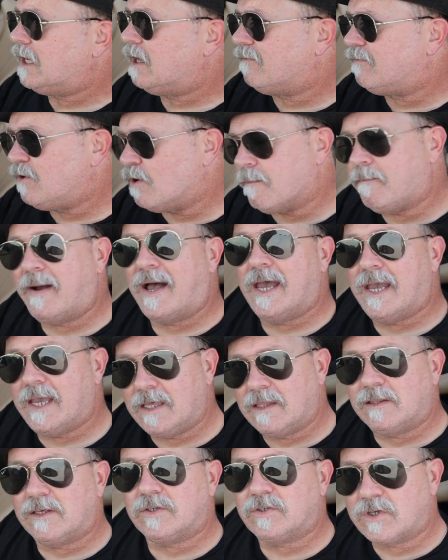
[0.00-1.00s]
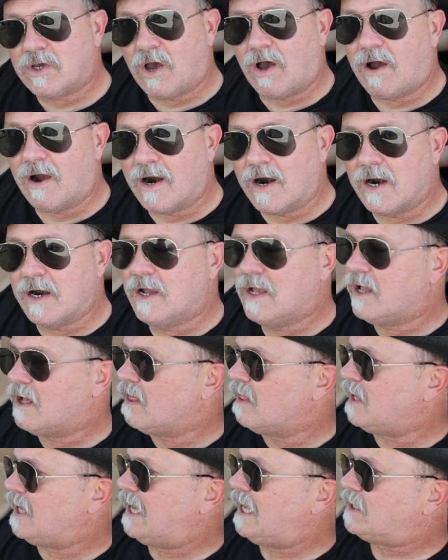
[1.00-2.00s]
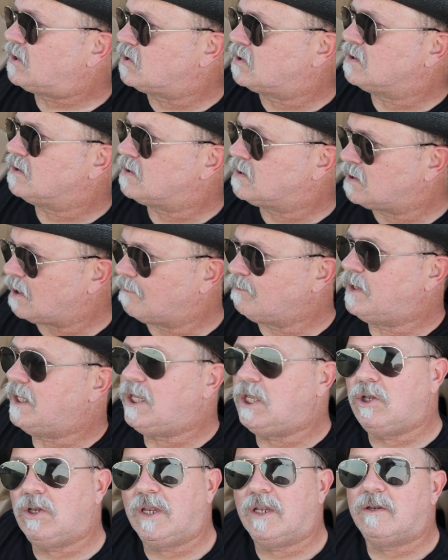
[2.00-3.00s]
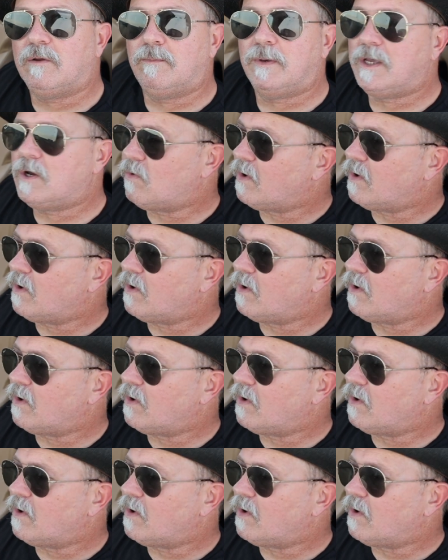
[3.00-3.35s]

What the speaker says: if you're buying this car, it's something you need to be